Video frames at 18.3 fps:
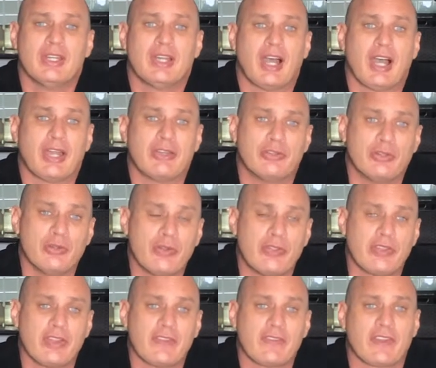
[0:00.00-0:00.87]
I do
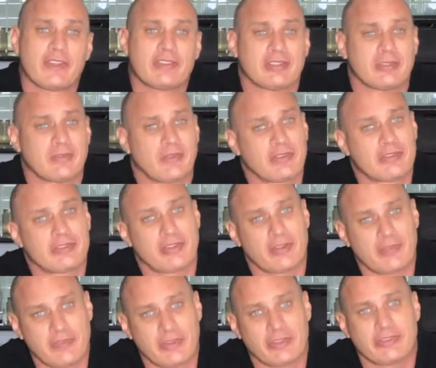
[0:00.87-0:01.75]
think that some of the
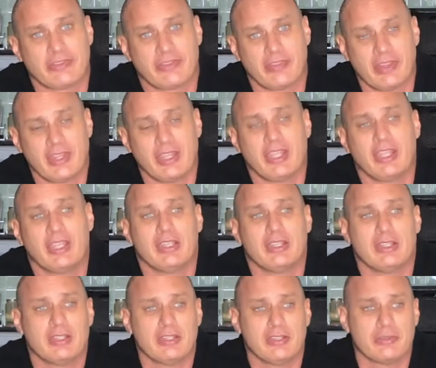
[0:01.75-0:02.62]
stuff that's there
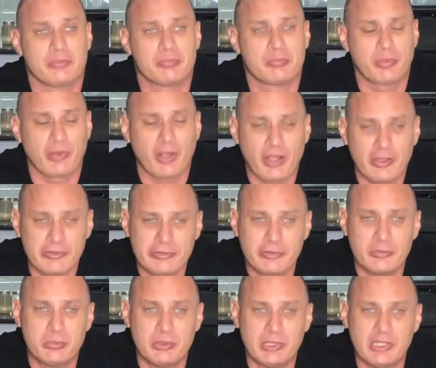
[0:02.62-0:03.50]
is
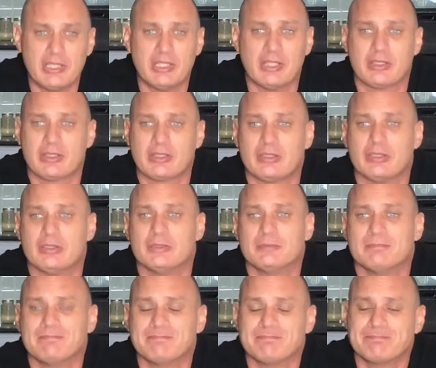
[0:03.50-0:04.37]
possibly a
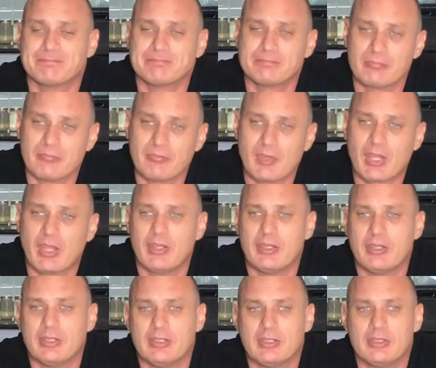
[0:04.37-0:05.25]
little,
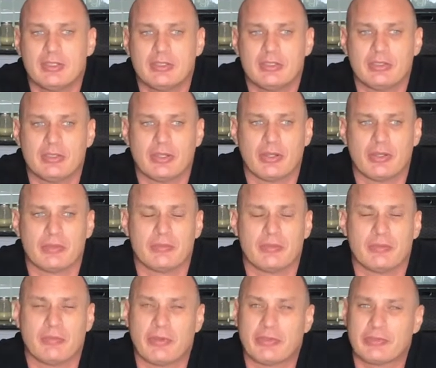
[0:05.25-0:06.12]
you know,
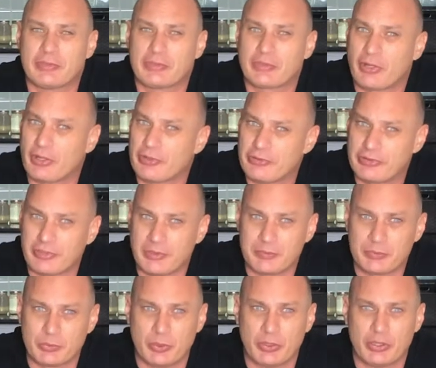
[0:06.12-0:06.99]
most of it's
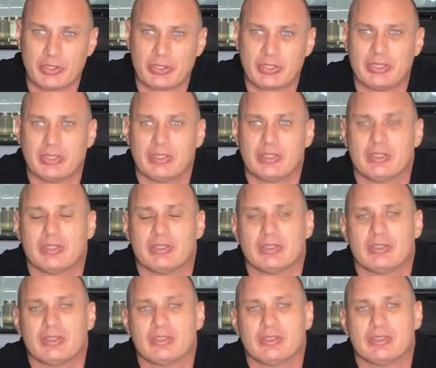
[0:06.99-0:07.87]
concept work,
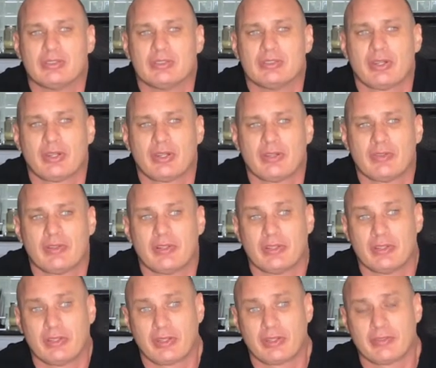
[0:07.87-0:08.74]
not a
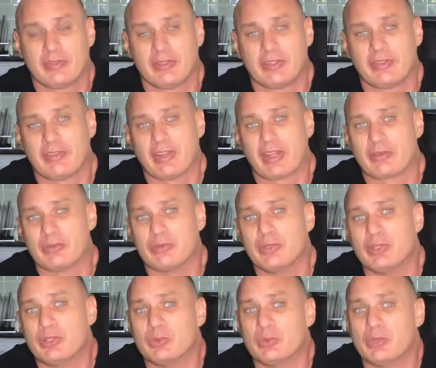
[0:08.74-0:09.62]
lot of it is like
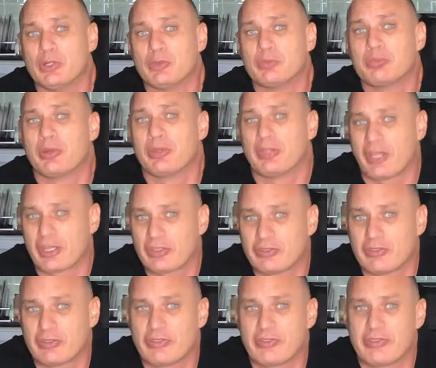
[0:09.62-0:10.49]
real world
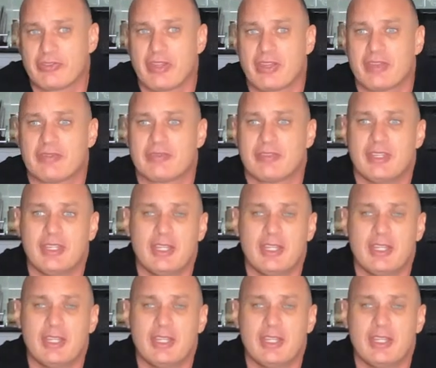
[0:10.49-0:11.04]
production stuff,